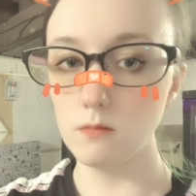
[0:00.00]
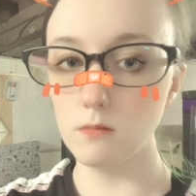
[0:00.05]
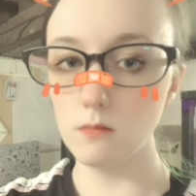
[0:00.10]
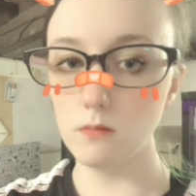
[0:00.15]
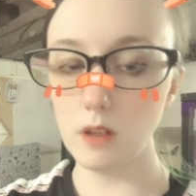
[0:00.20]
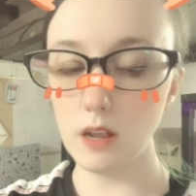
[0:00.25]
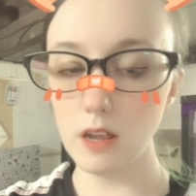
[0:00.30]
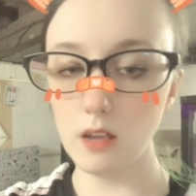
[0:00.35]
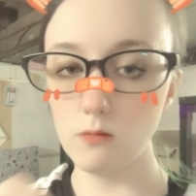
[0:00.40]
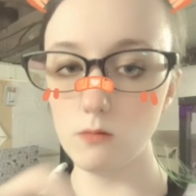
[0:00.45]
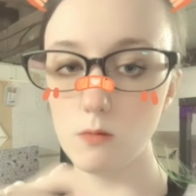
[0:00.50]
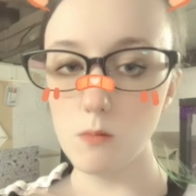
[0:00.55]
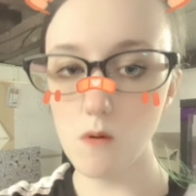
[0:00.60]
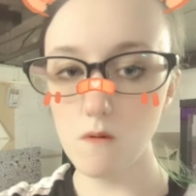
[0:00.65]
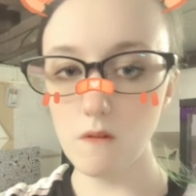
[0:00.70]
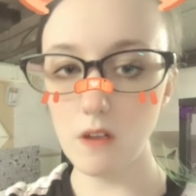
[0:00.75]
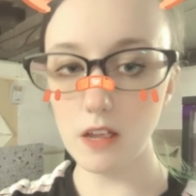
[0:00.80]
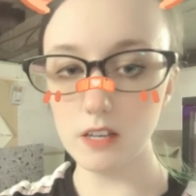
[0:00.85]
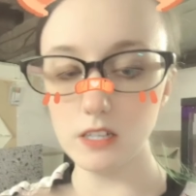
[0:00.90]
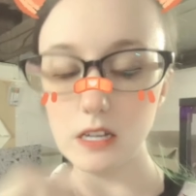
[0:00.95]
like
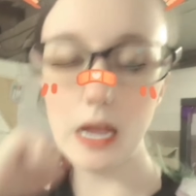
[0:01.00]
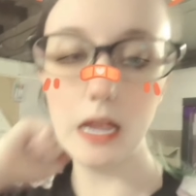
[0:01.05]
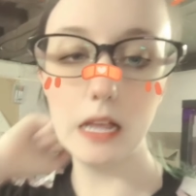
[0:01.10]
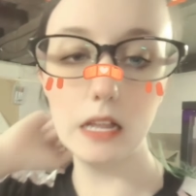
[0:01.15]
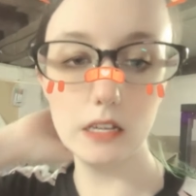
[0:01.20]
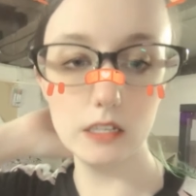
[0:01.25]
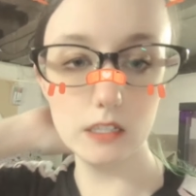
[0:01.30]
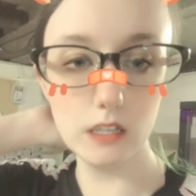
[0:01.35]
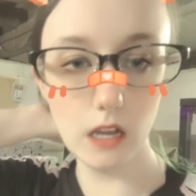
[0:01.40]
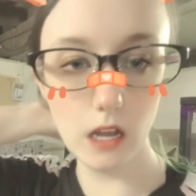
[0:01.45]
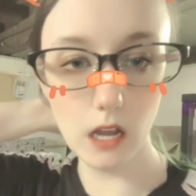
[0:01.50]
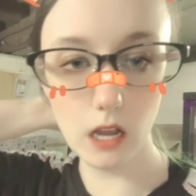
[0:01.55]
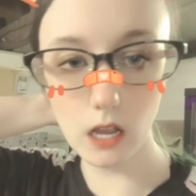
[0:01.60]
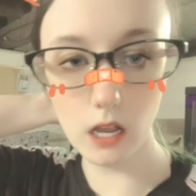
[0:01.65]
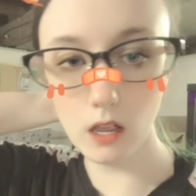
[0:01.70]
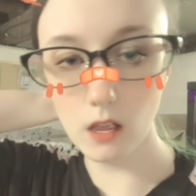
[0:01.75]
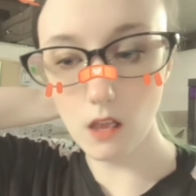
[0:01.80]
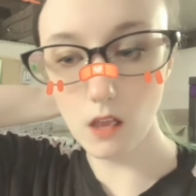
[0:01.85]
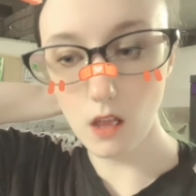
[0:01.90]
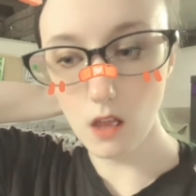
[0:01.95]
removing anti-aliasing,
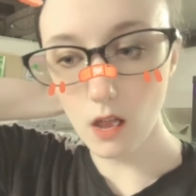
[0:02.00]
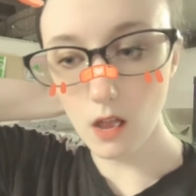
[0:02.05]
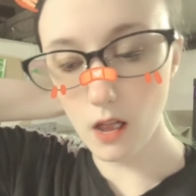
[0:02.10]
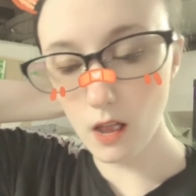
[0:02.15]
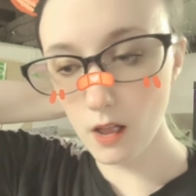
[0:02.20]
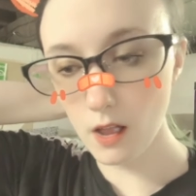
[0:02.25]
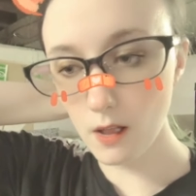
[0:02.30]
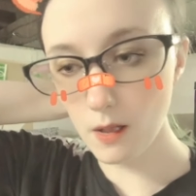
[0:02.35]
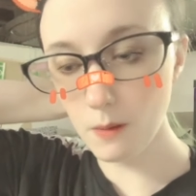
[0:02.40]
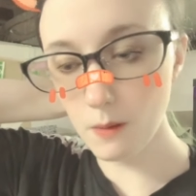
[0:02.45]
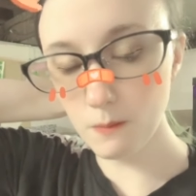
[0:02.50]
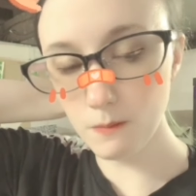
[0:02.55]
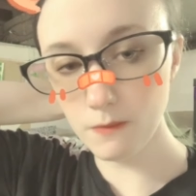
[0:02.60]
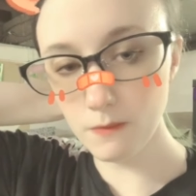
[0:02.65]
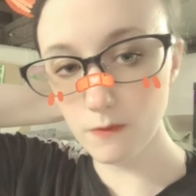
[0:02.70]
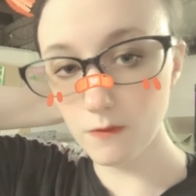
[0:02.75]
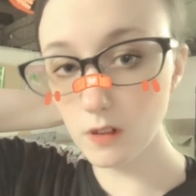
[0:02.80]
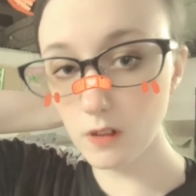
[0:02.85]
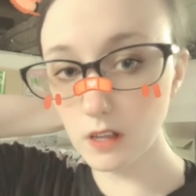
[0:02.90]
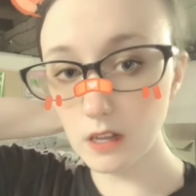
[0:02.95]

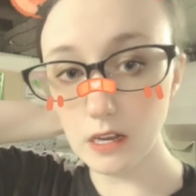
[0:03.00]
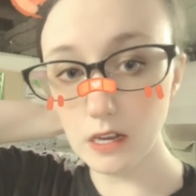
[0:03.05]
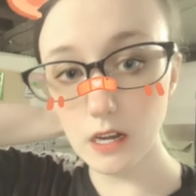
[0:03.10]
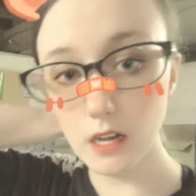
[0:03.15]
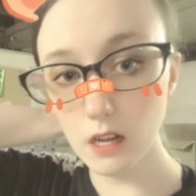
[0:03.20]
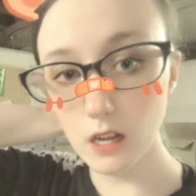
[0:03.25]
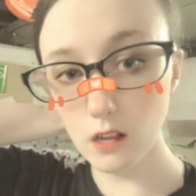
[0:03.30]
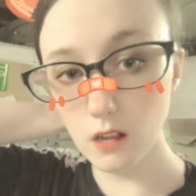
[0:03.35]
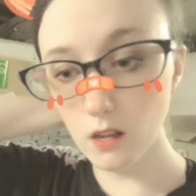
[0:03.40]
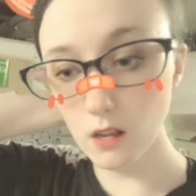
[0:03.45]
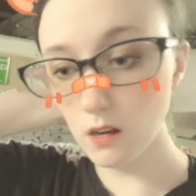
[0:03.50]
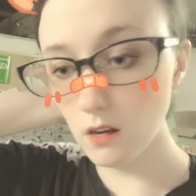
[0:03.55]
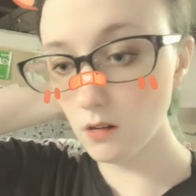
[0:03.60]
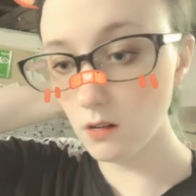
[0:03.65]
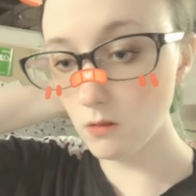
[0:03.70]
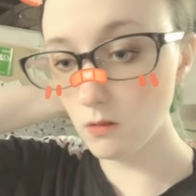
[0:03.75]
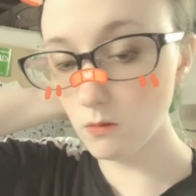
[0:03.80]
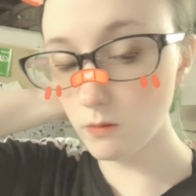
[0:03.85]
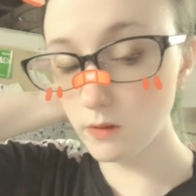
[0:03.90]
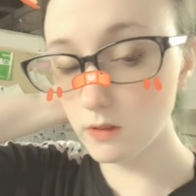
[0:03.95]
filling it
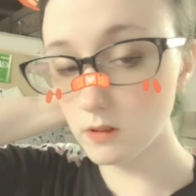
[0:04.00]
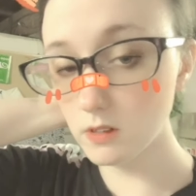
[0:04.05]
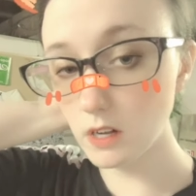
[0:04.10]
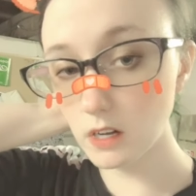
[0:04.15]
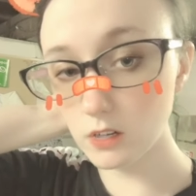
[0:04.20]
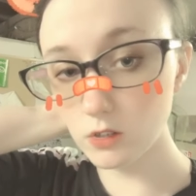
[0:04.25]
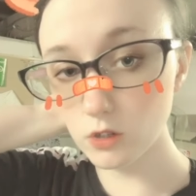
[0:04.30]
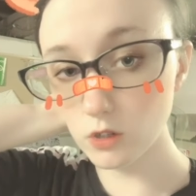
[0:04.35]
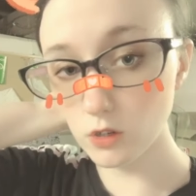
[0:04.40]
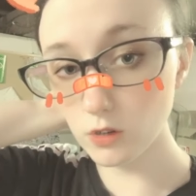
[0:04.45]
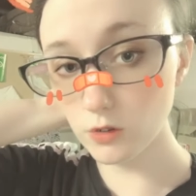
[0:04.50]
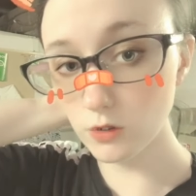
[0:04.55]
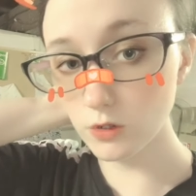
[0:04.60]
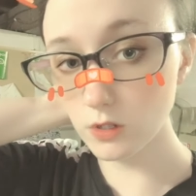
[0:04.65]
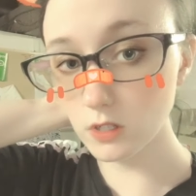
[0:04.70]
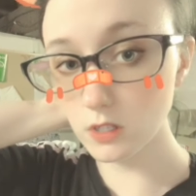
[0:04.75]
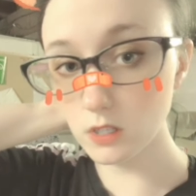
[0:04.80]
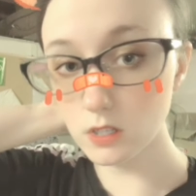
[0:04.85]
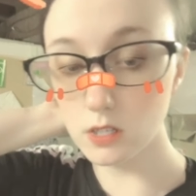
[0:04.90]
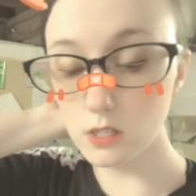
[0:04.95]
in with textures
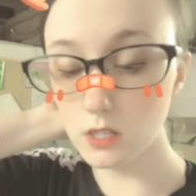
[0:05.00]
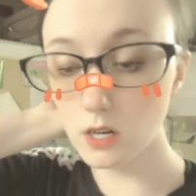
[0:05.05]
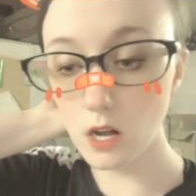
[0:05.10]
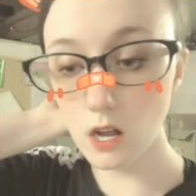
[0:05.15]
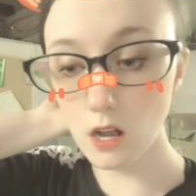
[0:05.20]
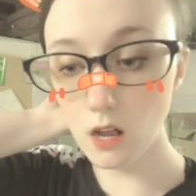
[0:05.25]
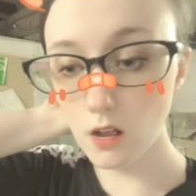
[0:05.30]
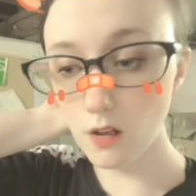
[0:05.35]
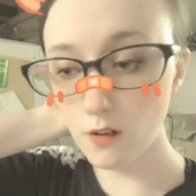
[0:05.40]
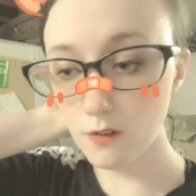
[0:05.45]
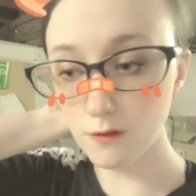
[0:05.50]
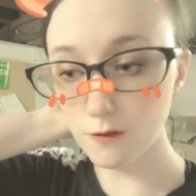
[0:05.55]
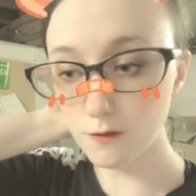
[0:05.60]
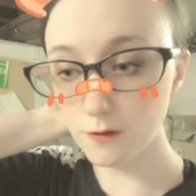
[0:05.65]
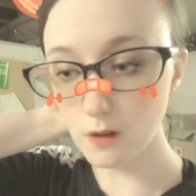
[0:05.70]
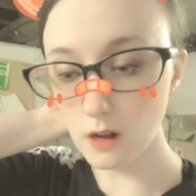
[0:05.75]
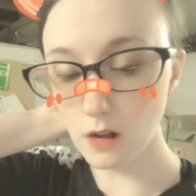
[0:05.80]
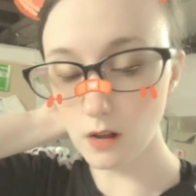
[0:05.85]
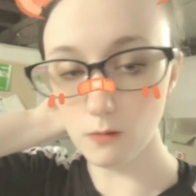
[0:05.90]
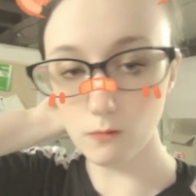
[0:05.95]
and stuff,
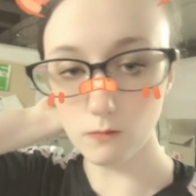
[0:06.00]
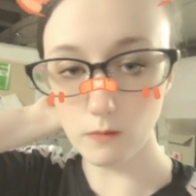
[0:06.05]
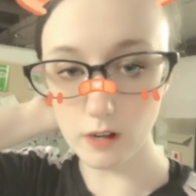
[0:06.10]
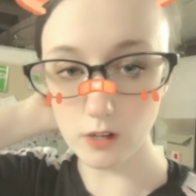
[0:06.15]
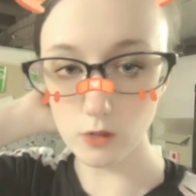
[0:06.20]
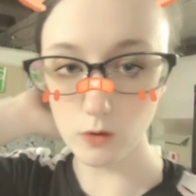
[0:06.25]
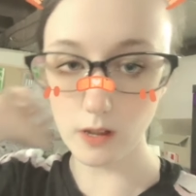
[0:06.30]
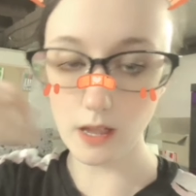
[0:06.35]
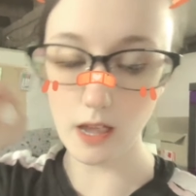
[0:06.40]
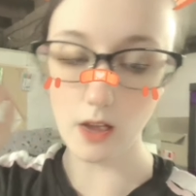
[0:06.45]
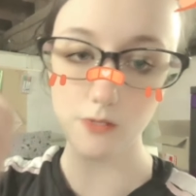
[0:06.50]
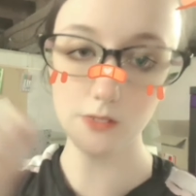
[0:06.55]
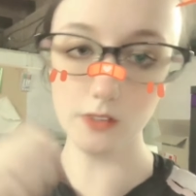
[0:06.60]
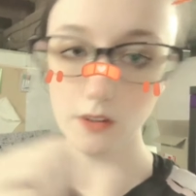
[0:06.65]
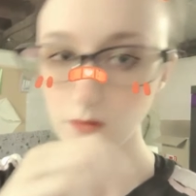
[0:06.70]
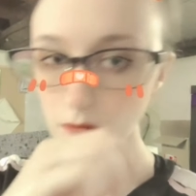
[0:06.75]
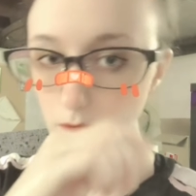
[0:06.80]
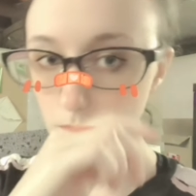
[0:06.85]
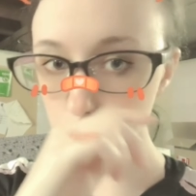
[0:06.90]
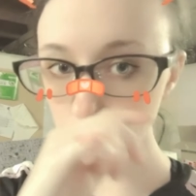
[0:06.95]
and rendering out as
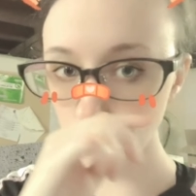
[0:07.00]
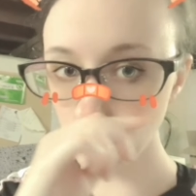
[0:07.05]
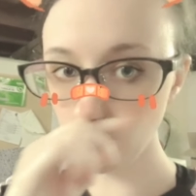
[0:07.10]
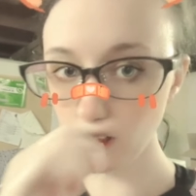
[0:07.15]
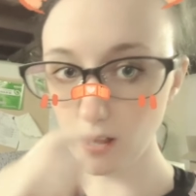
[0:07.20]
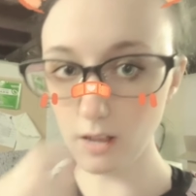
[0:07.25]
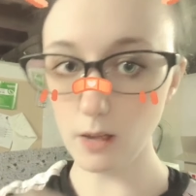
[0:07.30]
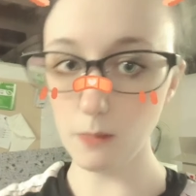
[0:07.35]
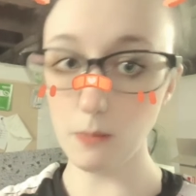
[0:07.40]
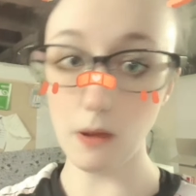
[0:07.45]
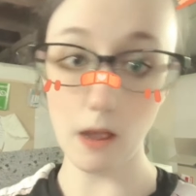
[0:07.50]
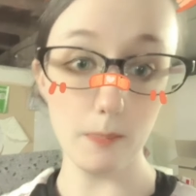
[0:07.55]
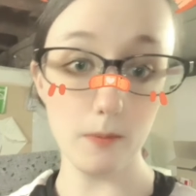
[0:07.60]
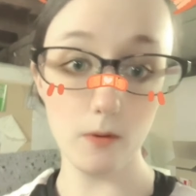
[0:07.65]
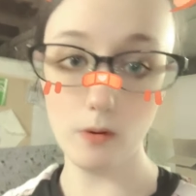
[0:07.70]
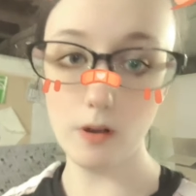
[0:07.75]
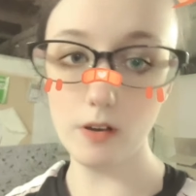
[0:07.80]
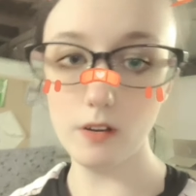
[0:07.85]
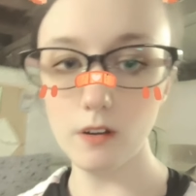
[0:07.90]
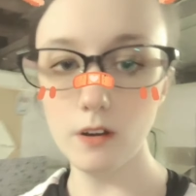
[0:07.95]
if you were doing like a paper
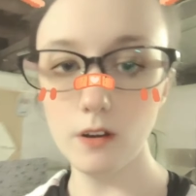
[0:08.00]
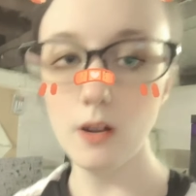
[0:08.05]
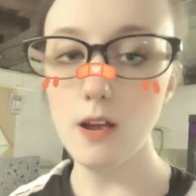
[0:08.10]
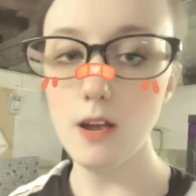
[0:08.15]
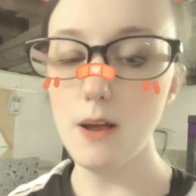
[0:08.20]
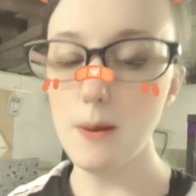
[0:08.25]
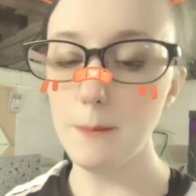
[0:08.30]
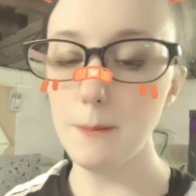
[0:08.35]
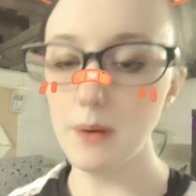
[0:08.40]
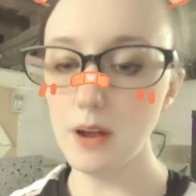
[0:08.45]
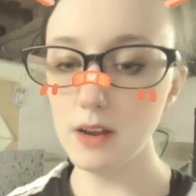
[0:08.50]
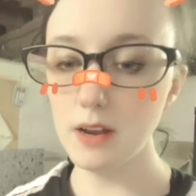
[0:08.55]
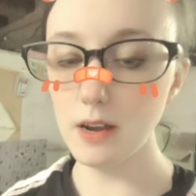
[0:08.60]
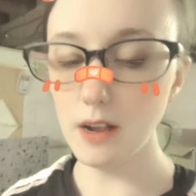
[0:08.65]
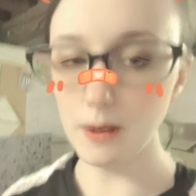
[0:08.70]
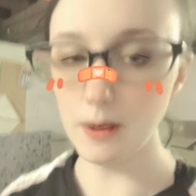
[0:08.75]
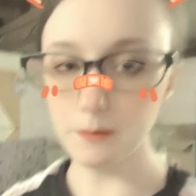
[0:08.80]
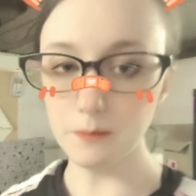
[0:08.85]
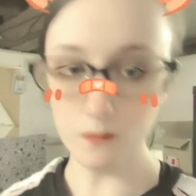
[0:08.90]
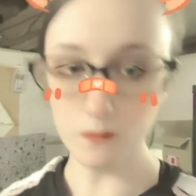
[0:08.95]
render, but
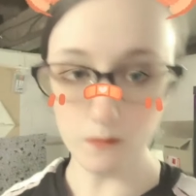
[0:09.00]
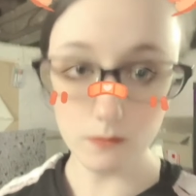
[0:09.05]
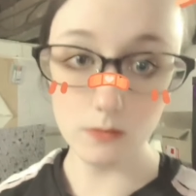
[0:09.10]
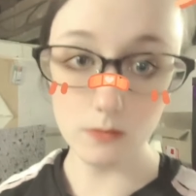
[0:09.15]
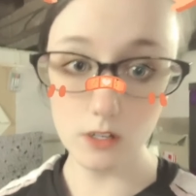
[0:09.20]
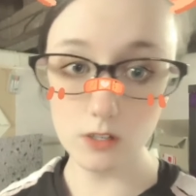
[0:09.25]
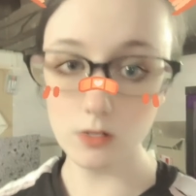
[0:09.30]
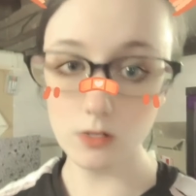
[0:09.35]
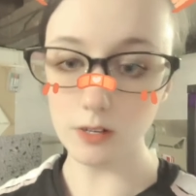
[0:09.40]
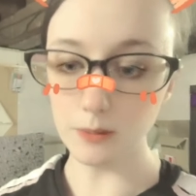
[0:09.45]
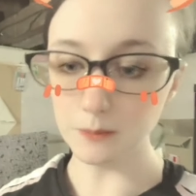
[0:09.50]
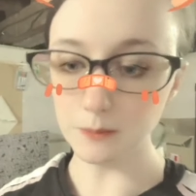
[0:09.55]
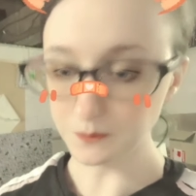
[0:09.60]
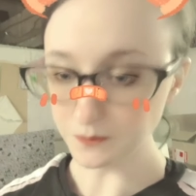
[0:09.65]
digitally.